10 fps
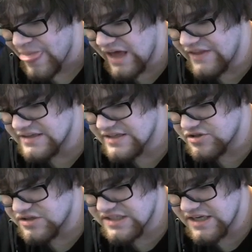And then it says
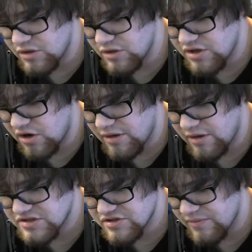you can send 1 dark
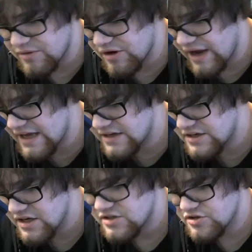monster from your
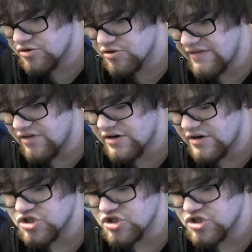hand to the graveyard,